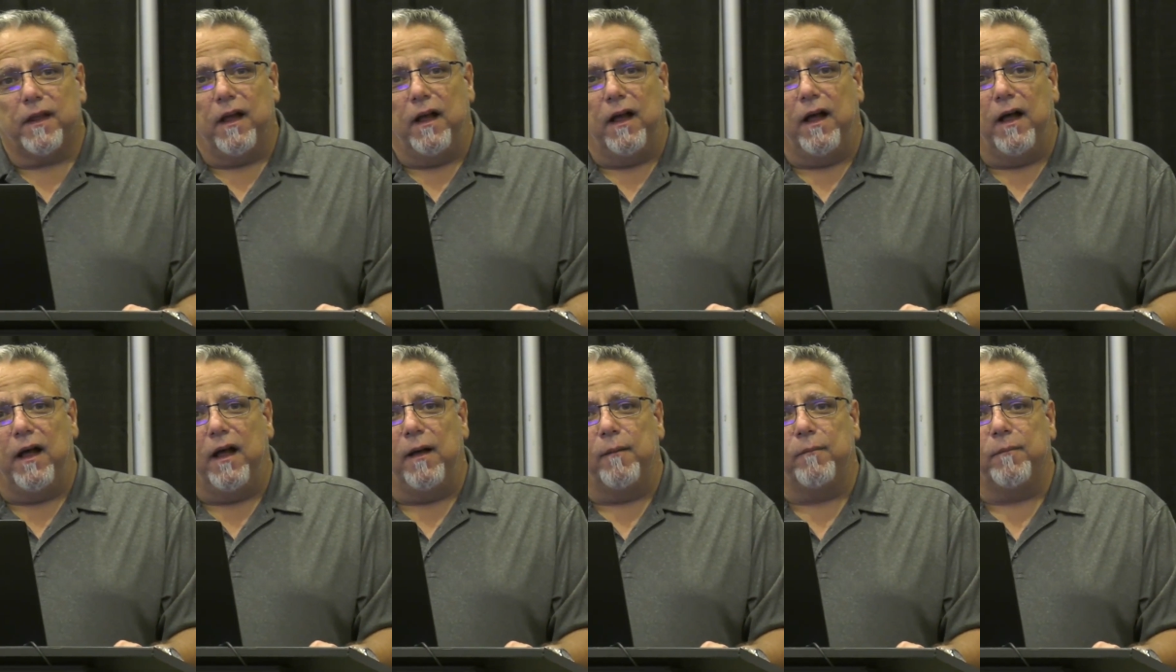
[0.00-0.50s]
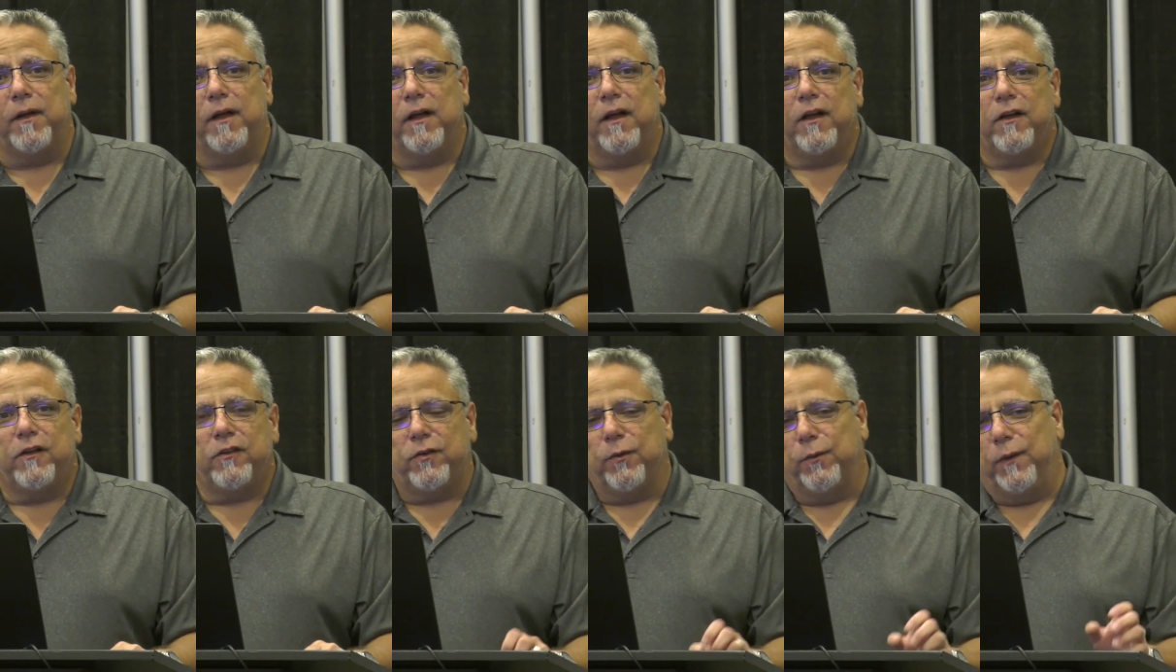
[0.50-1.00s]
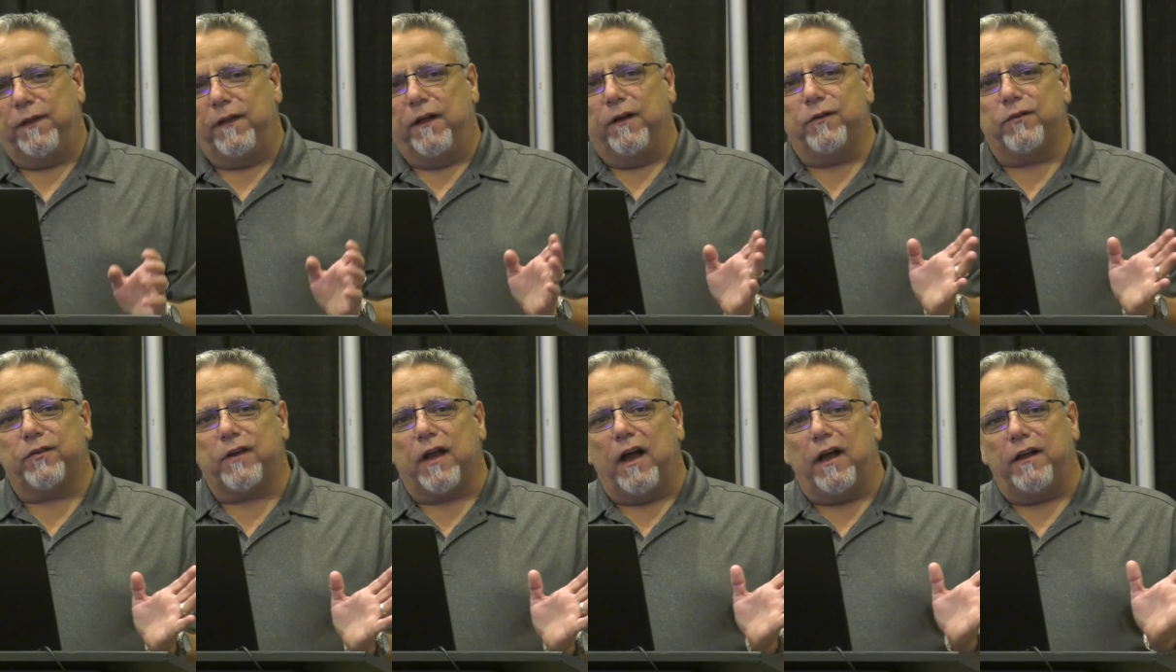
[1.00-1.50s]
So when
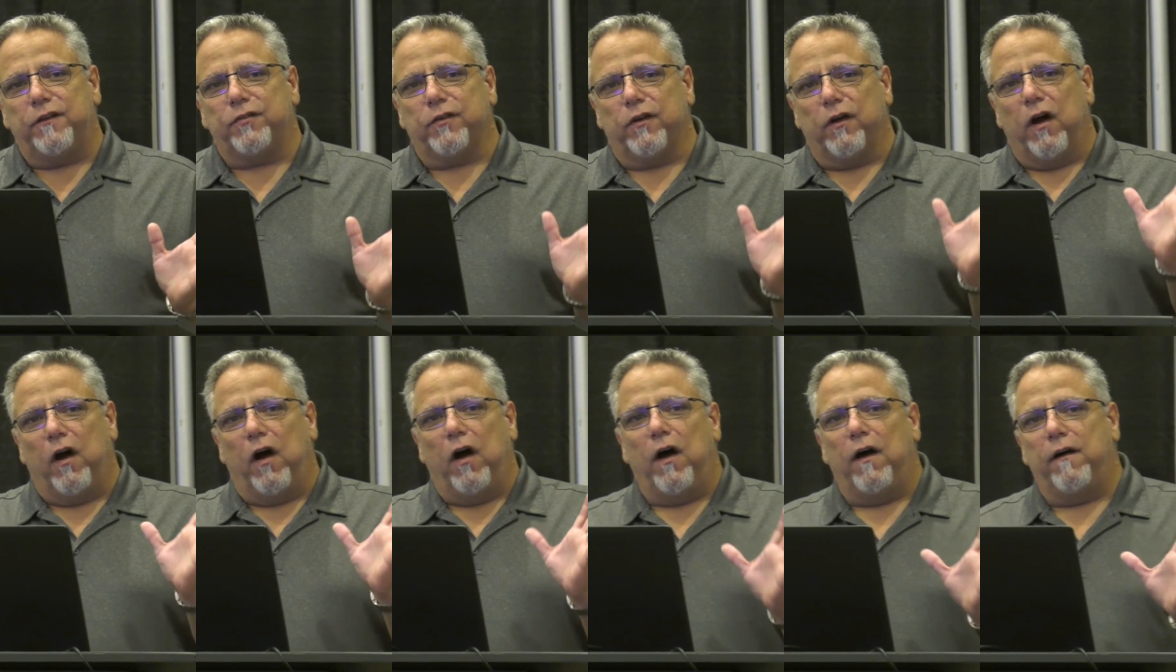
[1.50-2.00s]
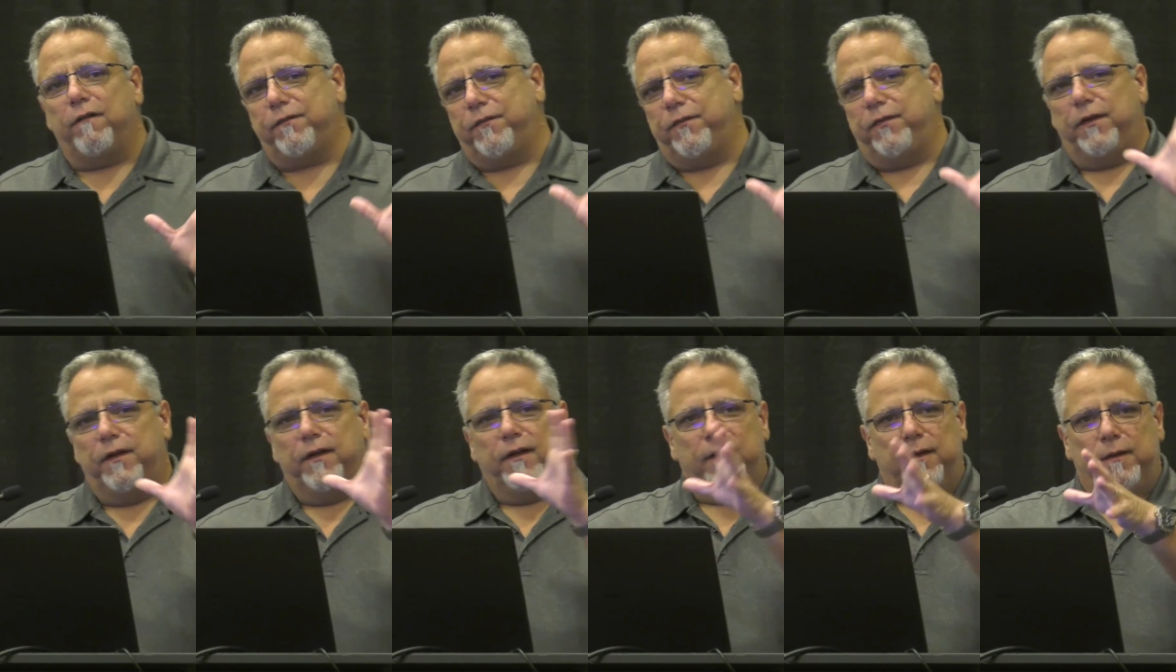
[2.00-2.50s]
those guys are off